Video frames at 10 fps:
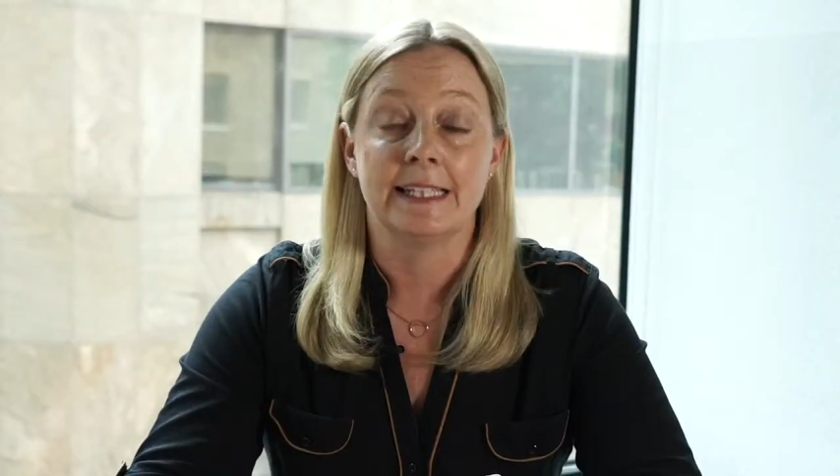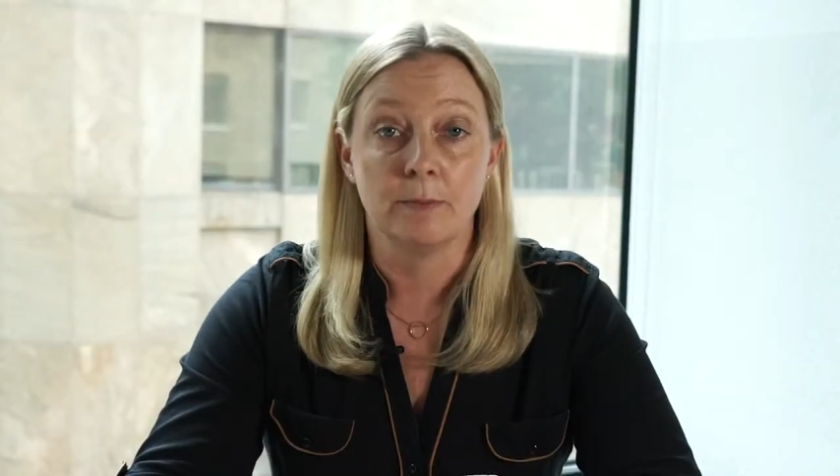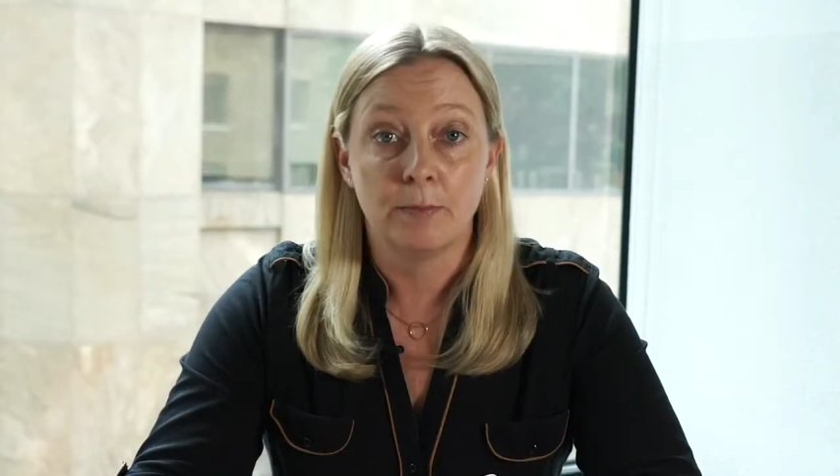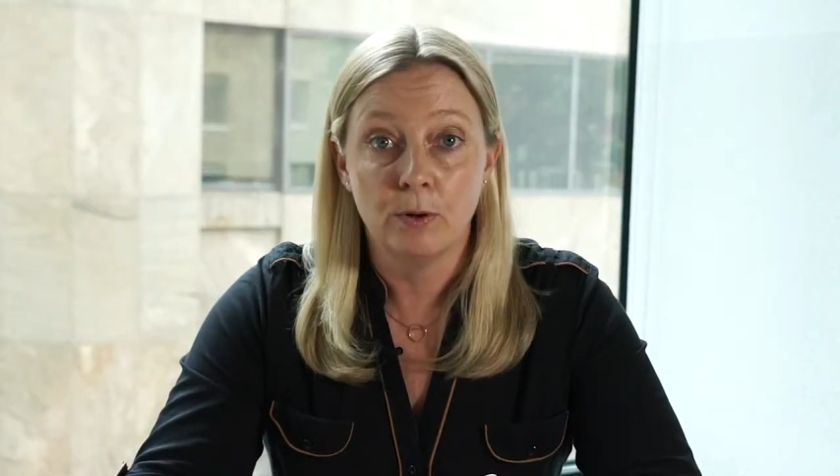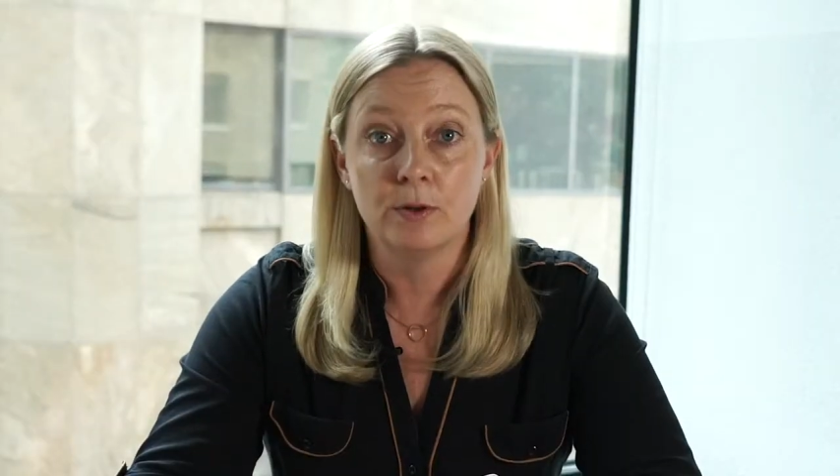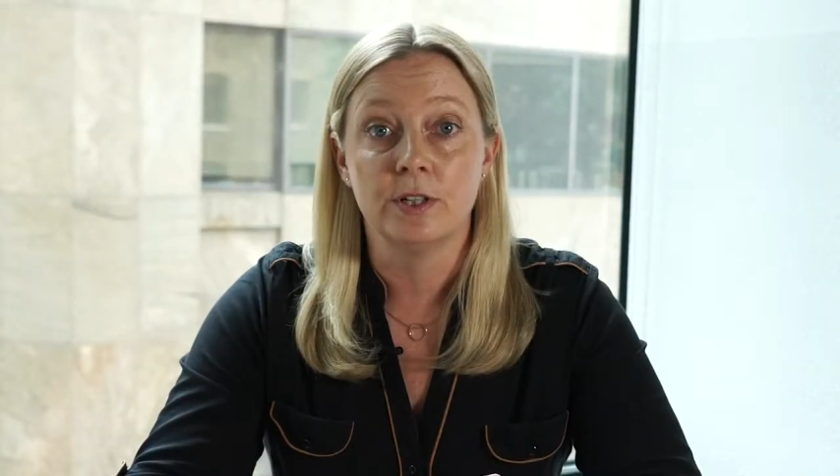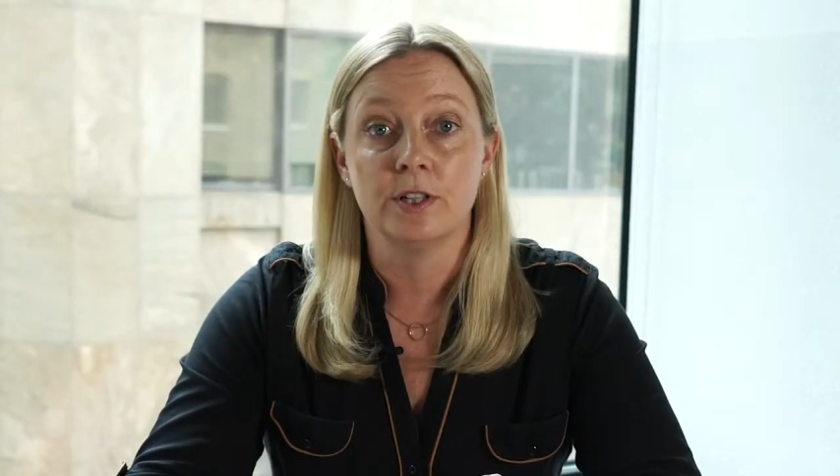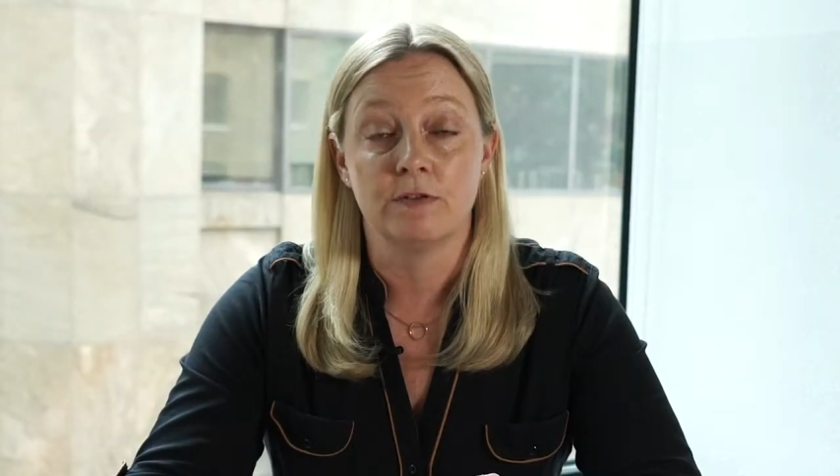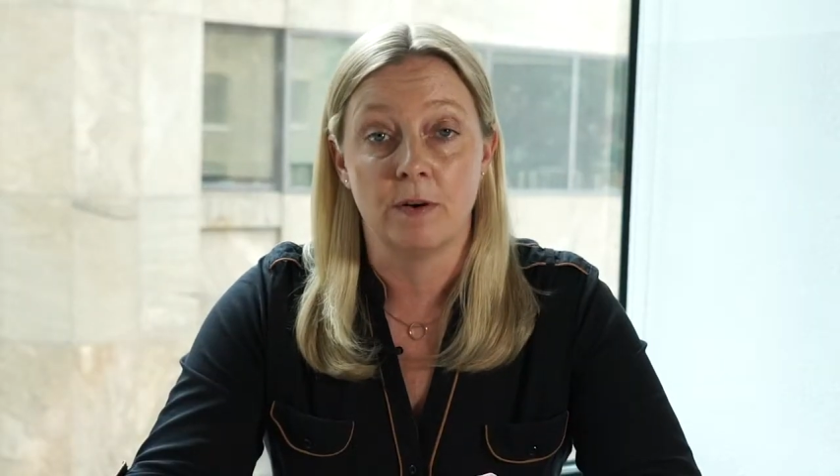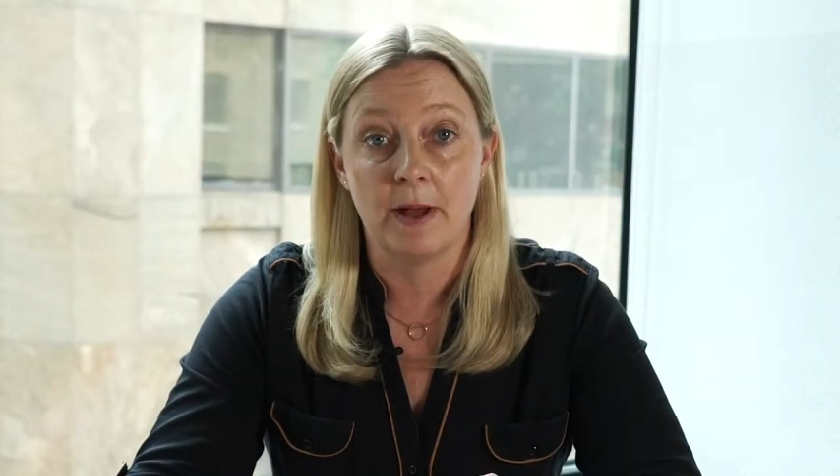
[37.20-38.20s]
important
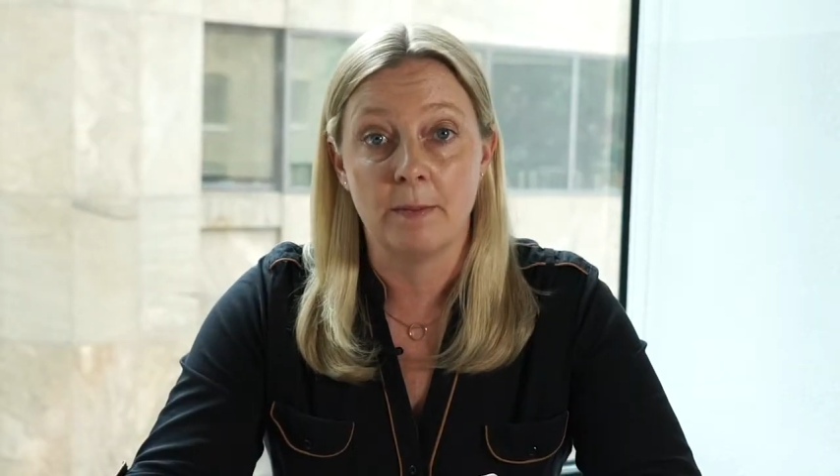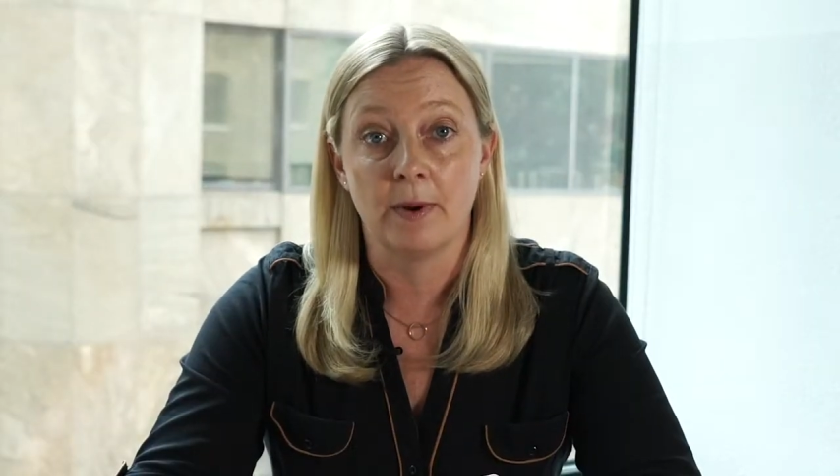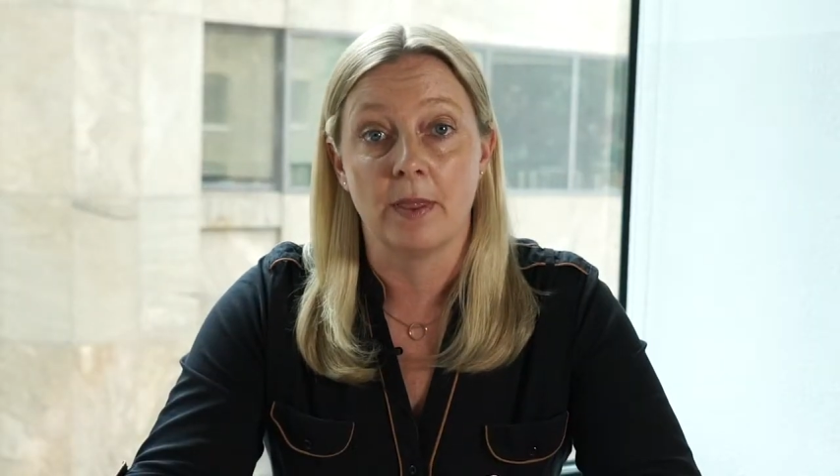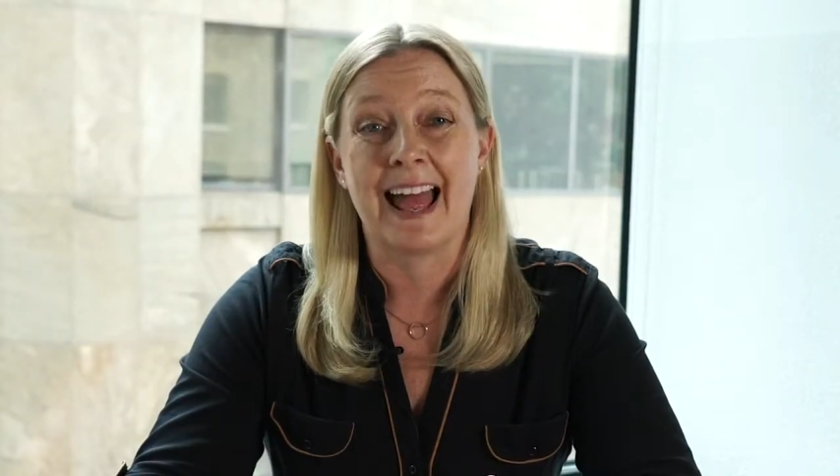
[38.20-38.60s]
to remember that